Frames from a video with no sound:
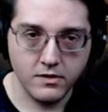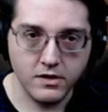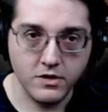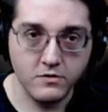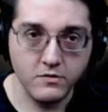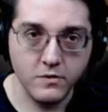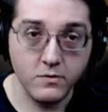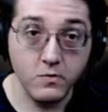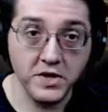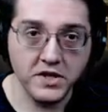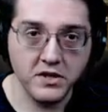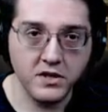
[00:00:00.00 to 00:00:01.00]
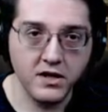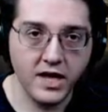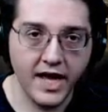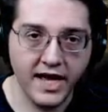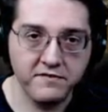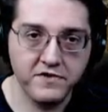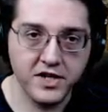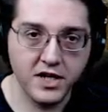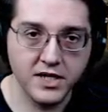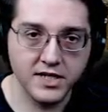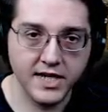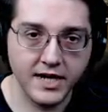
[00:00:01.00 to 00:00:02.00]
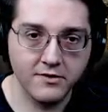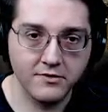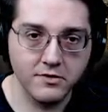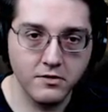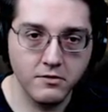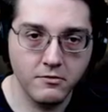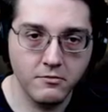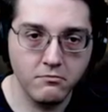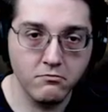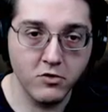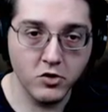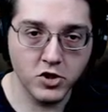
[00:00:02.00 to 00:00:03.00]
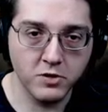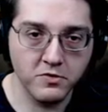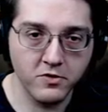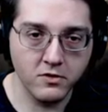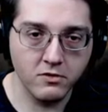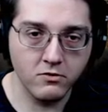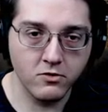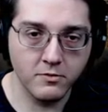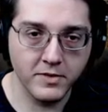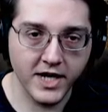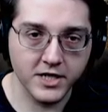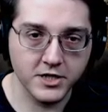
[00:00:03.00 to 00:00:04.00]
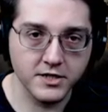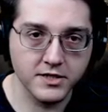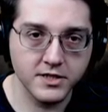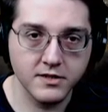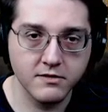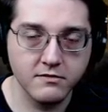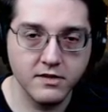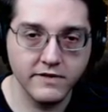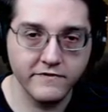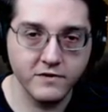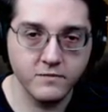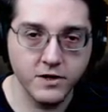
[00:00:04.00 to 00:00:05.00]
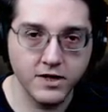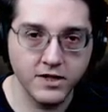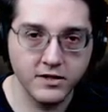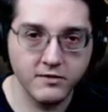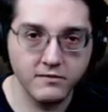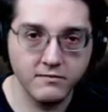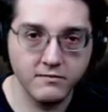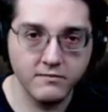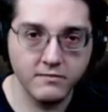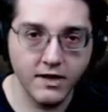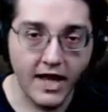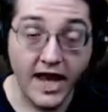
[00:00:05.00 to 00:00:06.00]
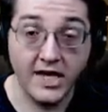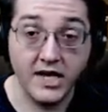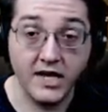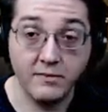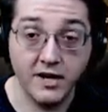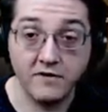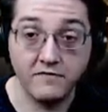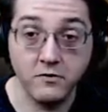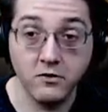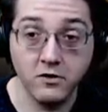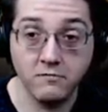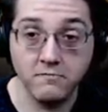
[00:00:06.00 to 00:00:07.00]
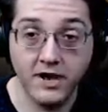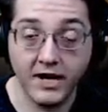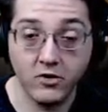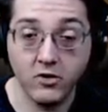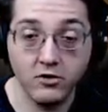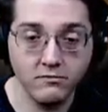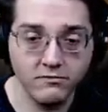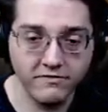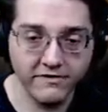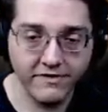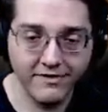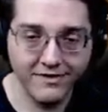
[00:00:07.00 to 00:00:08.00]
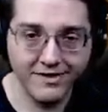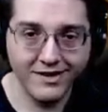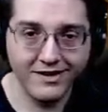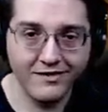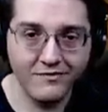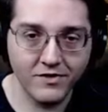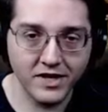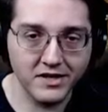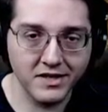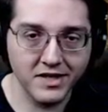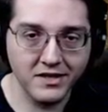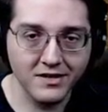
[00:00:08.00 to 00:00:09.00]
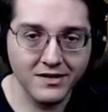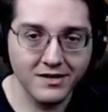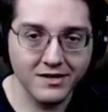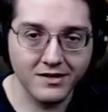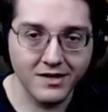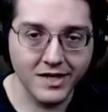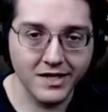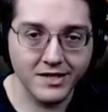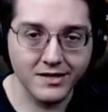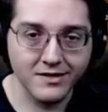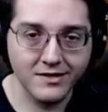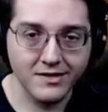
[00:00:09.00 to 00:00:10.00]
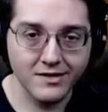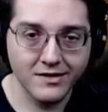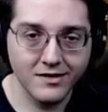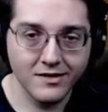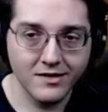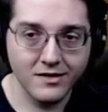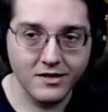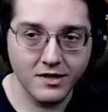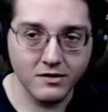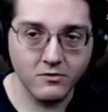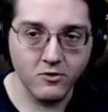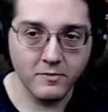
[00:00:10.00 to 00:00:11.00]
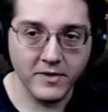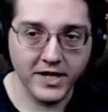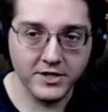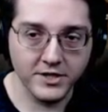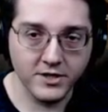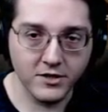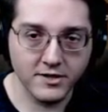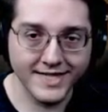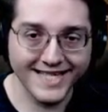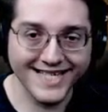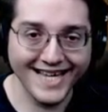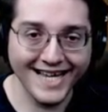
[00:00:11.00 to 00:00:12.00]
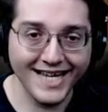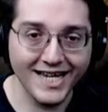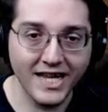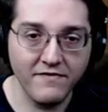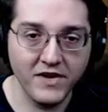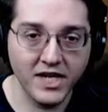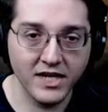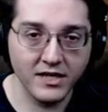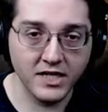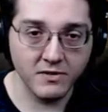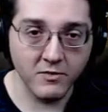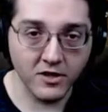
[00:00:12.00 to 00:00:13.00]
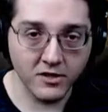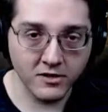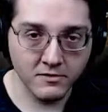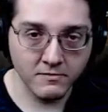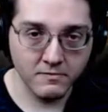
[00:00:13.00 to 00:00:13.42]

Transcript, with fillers: You will have to hunt down multiple ore patches if you want any amount of ore at all, frankly. Like, the ore patches are significantly smaller